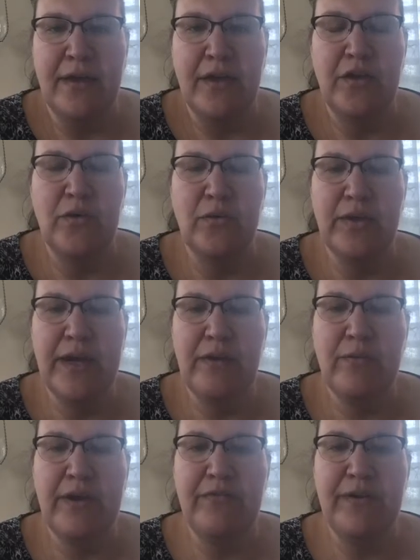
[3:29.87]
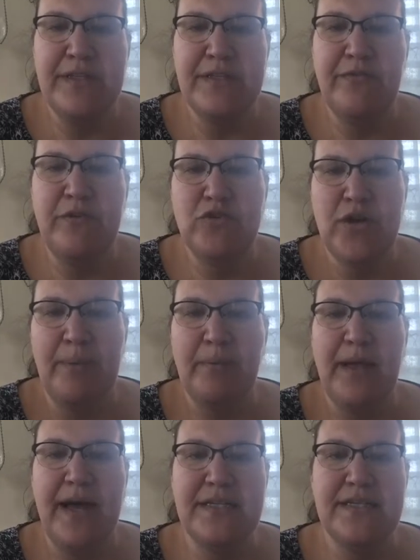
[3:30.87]
You only get refunds if you drop
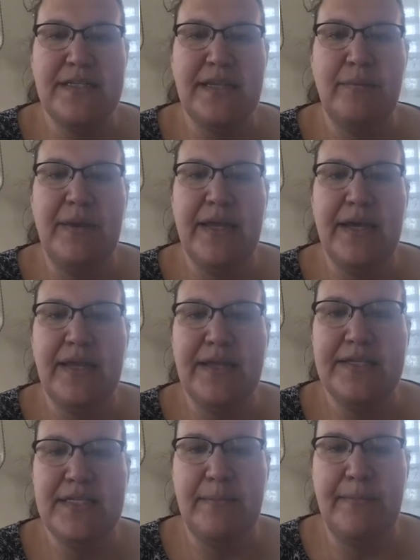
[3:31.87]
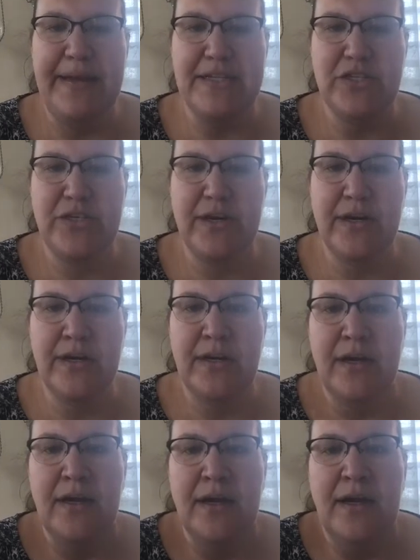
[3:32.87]
classes in the beginning of the semester.
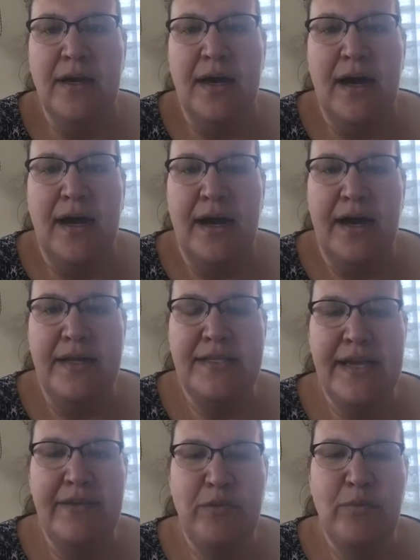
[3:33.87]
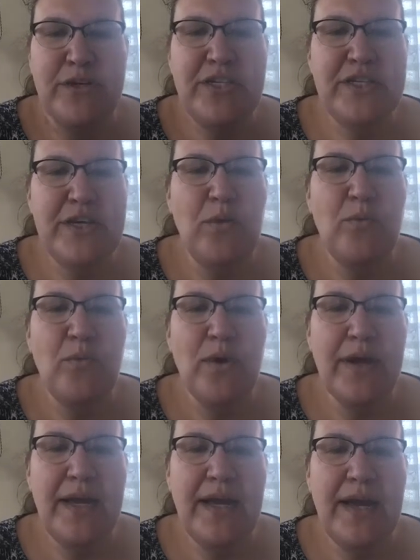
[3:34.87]
David, we're still
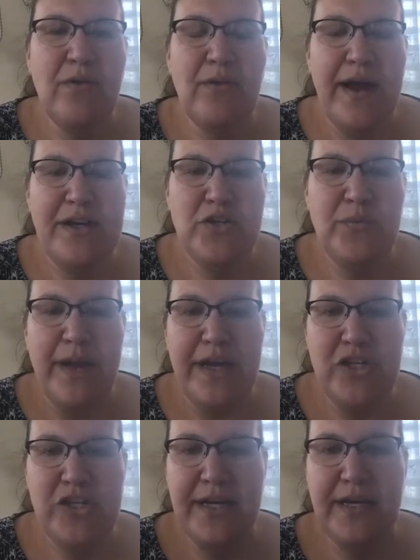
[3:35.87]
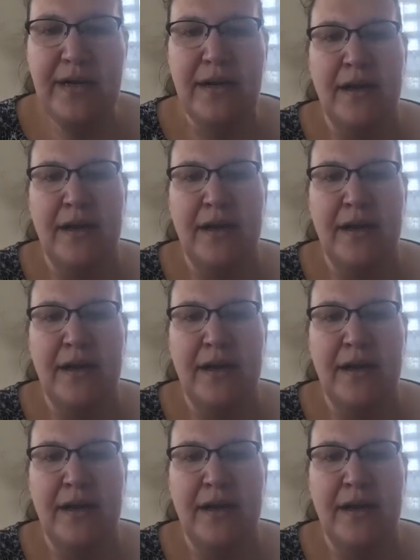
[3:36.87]
working on graduation.